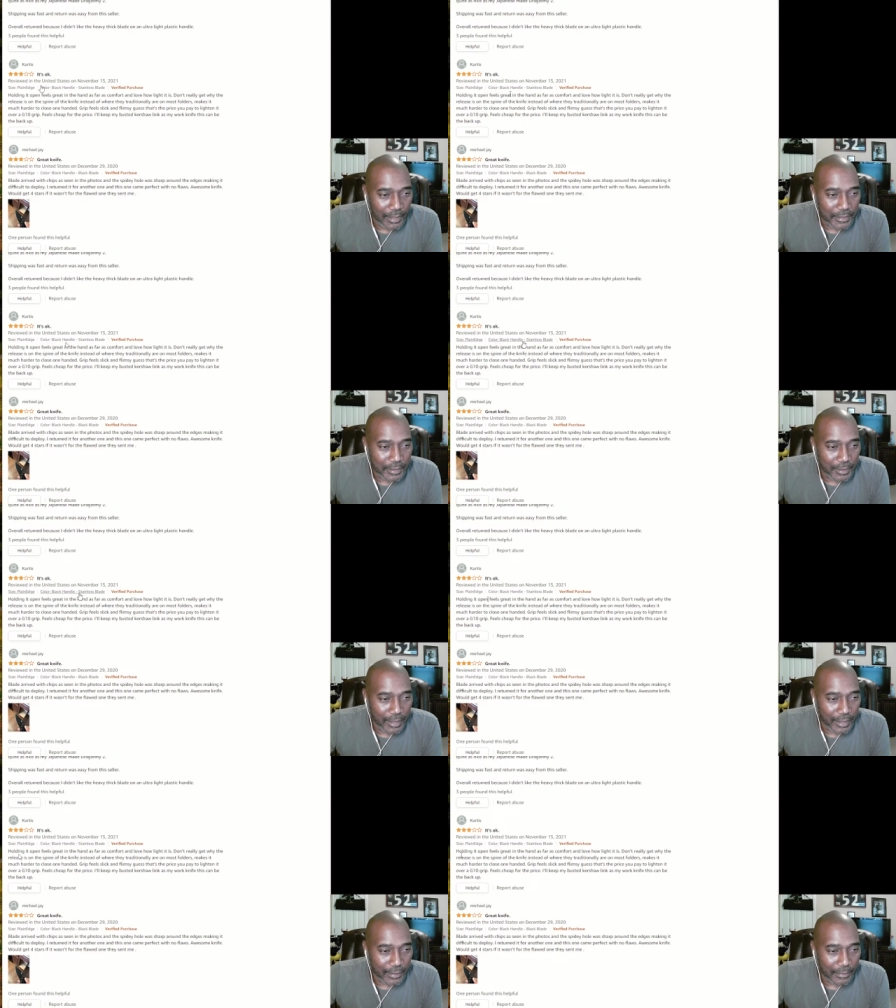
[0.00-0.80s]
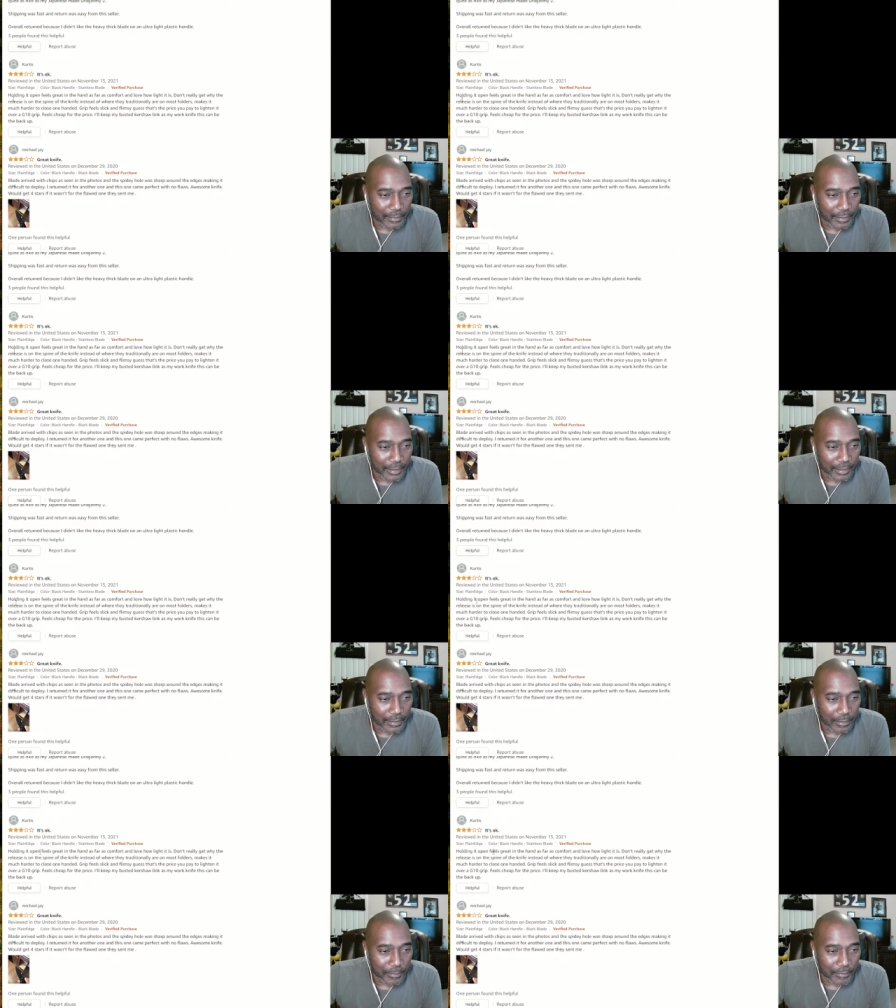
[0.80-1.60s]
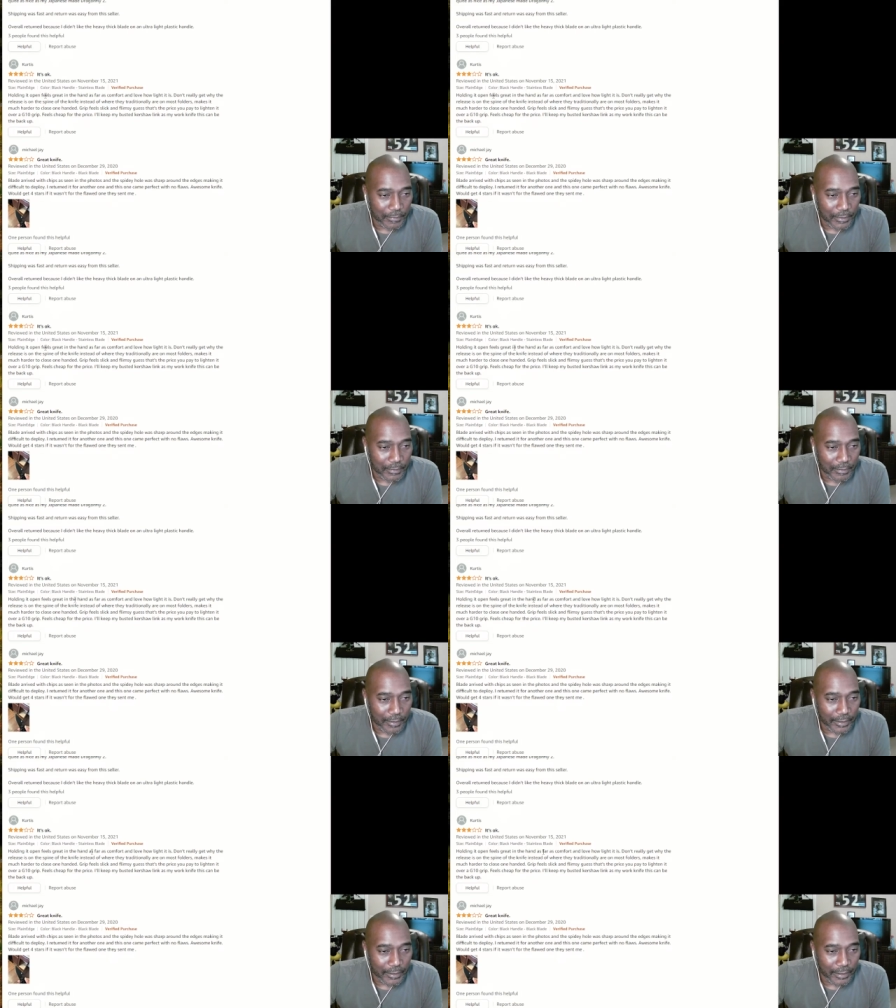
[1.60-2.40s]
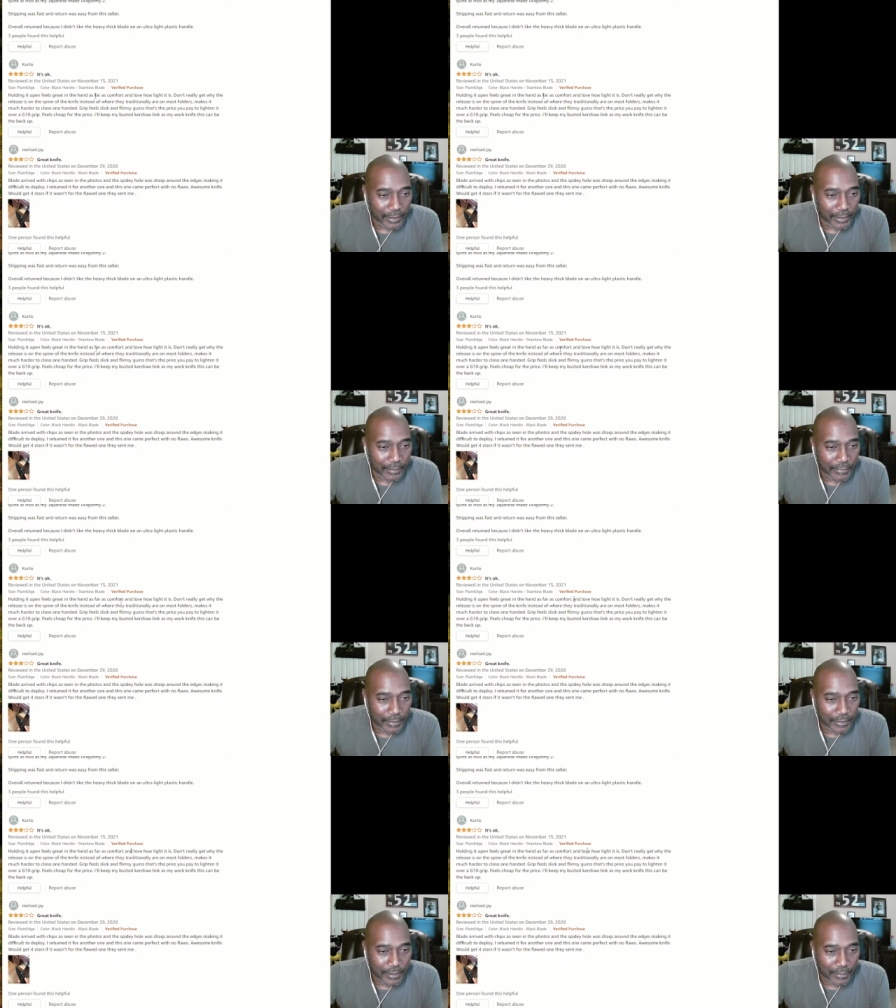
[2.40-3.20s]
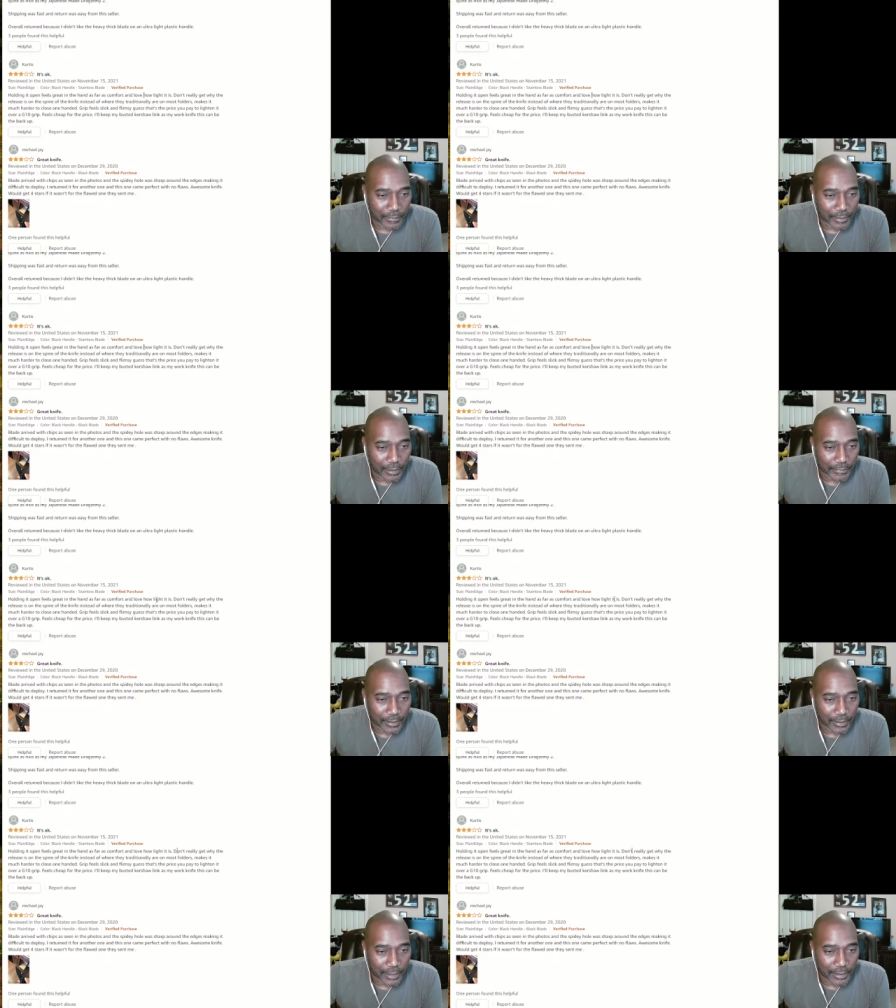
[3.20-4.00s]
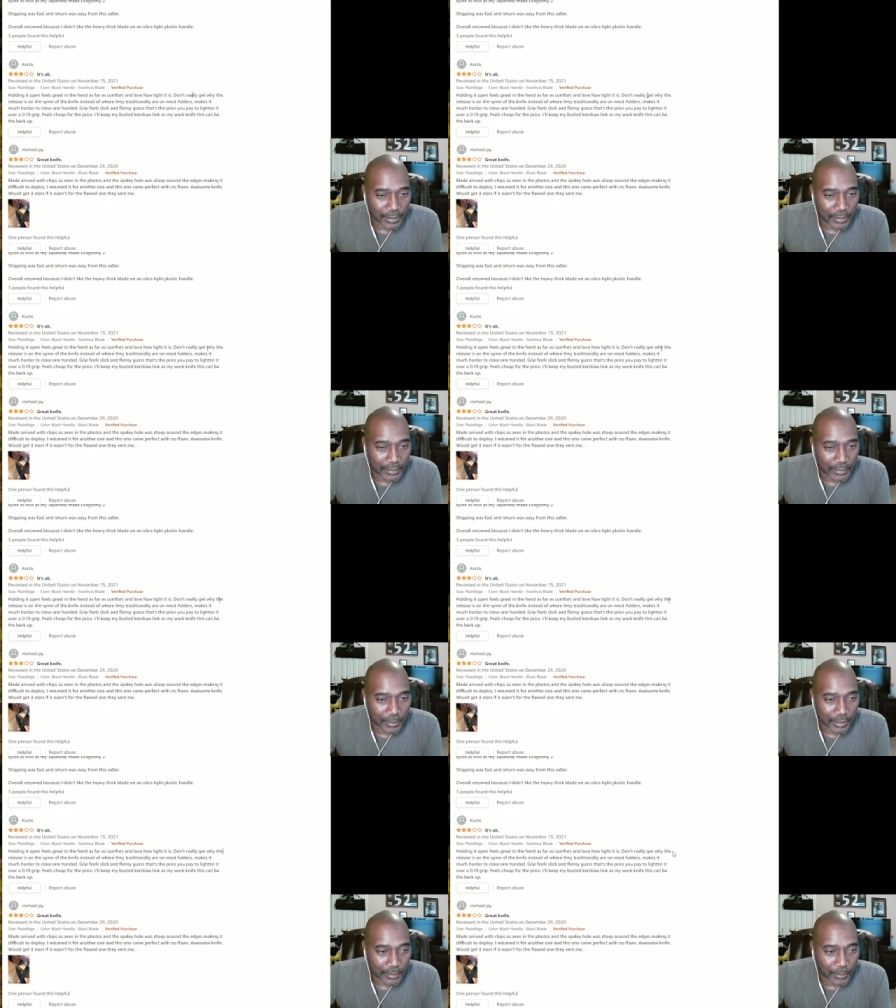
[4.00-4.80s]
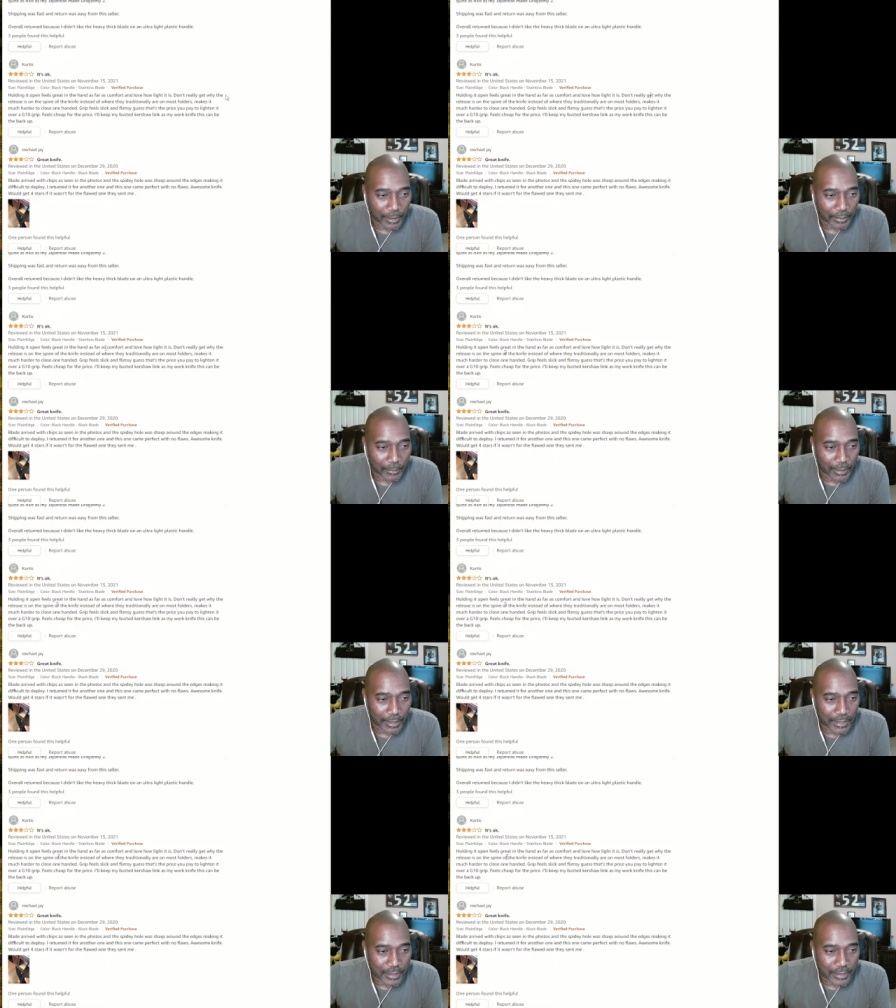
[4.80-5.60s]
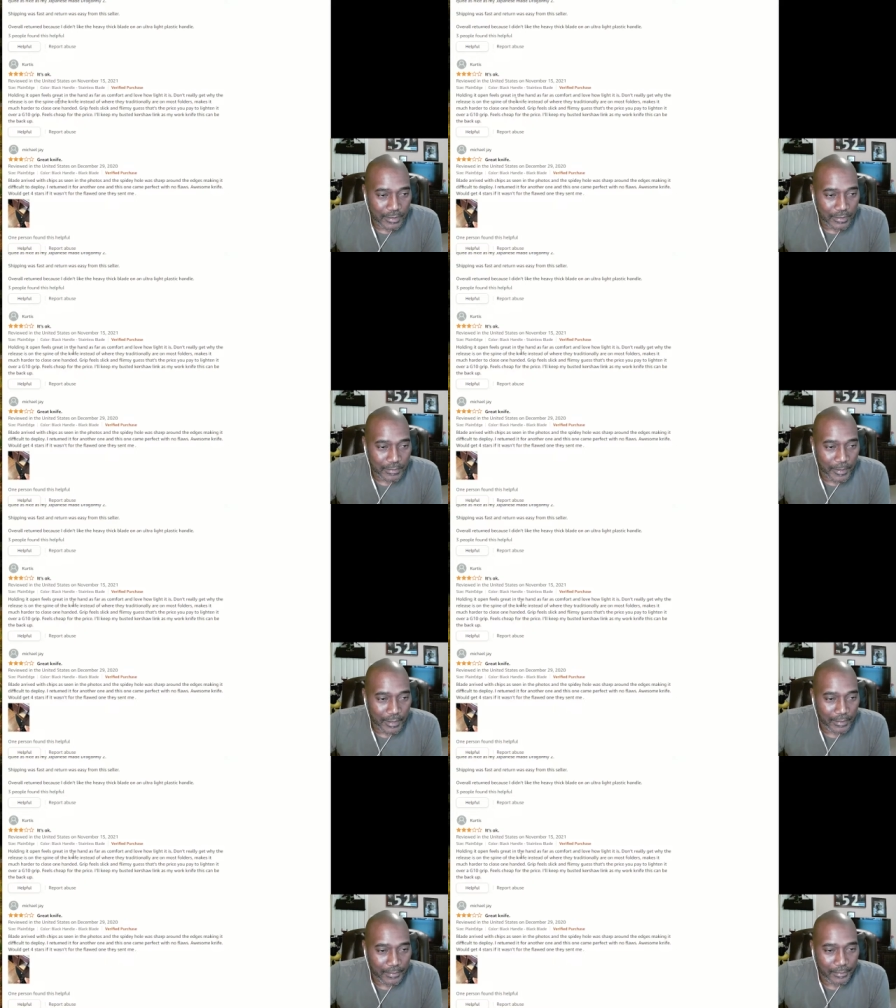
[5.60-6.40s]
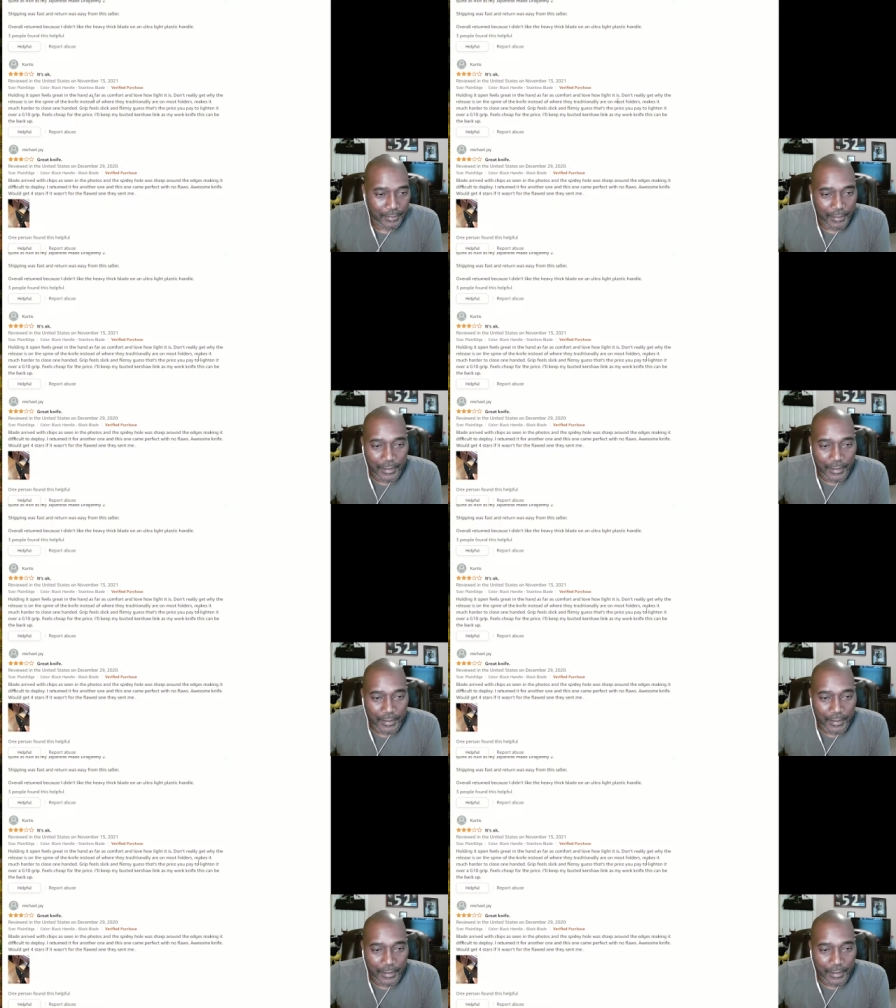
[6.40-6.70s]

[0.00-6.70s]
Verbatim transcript: okay. Holding it open feels great in hand. As far as comfort level, how light it is, I don't really get why the release is fine. Okay.